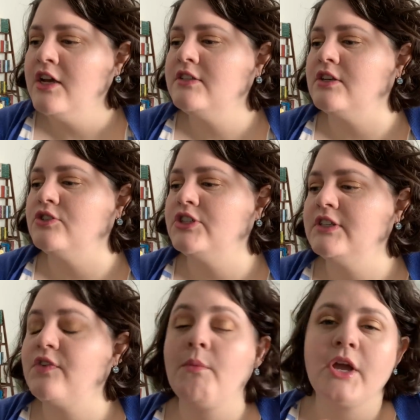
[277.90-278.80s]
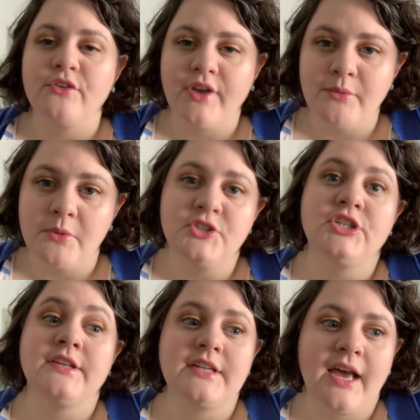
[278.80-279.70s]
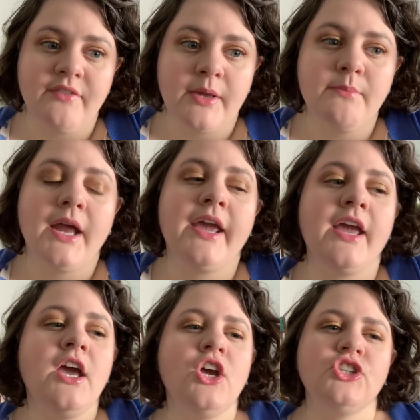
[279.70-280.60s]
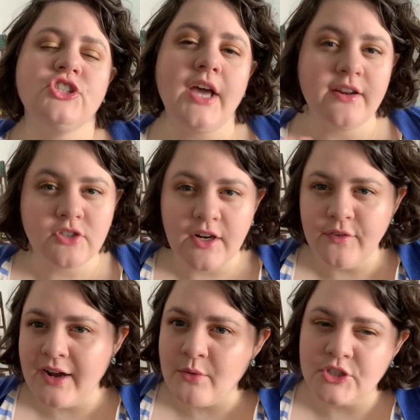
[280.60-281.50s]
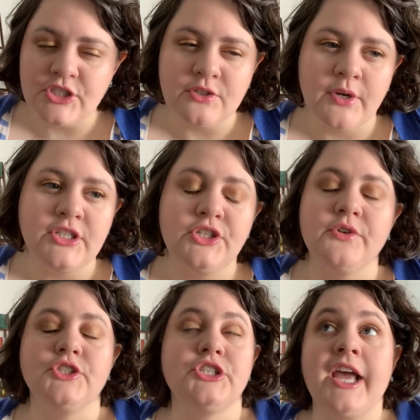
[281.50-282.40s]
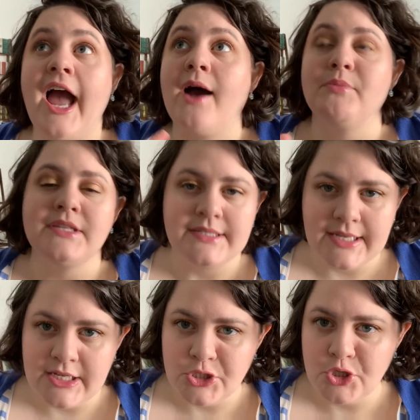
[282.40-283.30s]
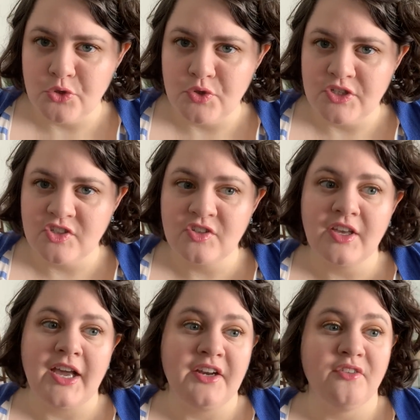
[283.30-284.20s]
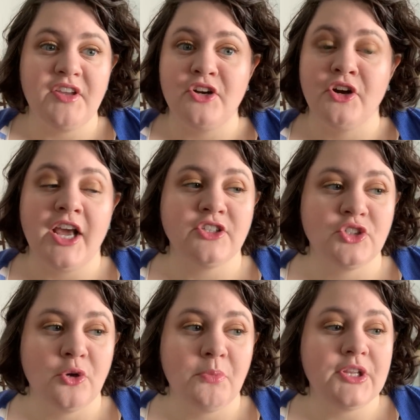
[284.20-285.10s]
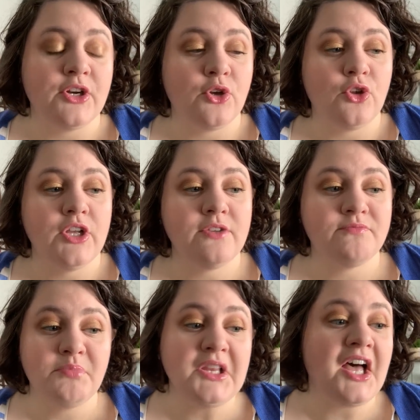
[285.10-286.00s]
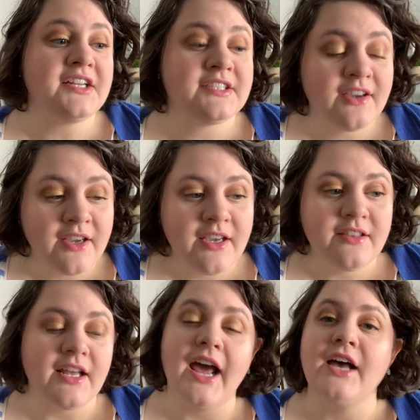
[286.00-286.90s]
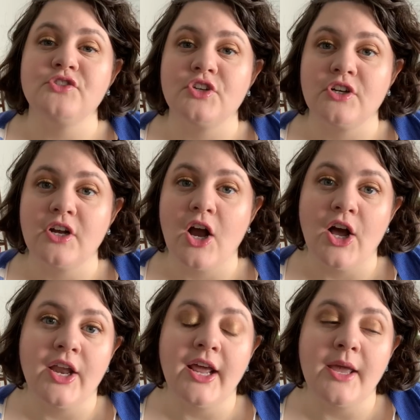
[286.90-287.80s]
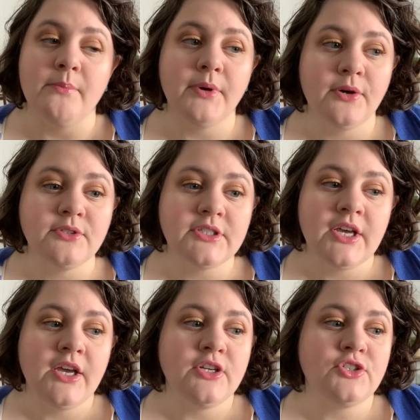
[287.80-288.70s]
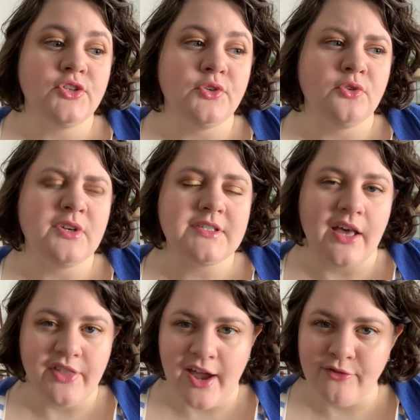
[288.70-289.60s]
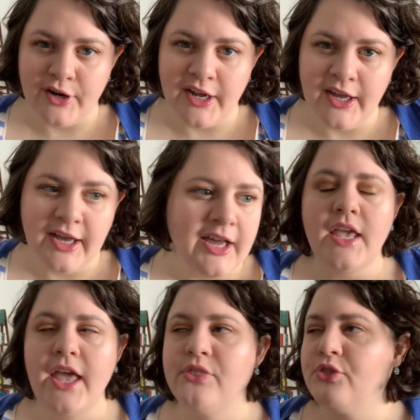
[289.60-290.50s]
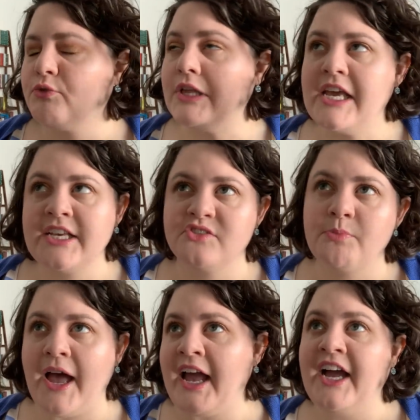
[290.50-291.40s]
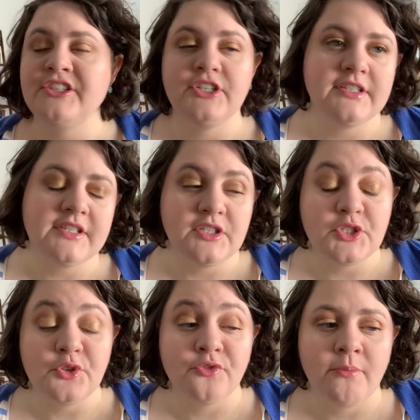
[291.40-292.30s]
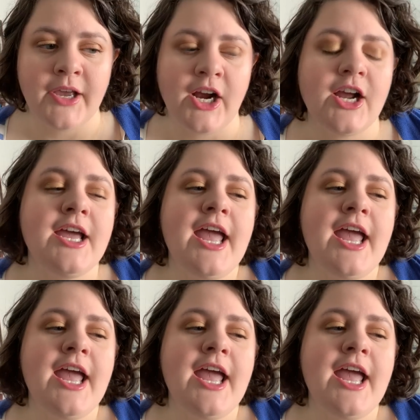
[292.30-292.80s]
So she's from a good family, but she doesn't have any money. She's kind of trying to figure out what she's going to do, and she happens into this kind of international political plot that has her on a boat to South Africa, and thrilling spy hijinks ensue from there.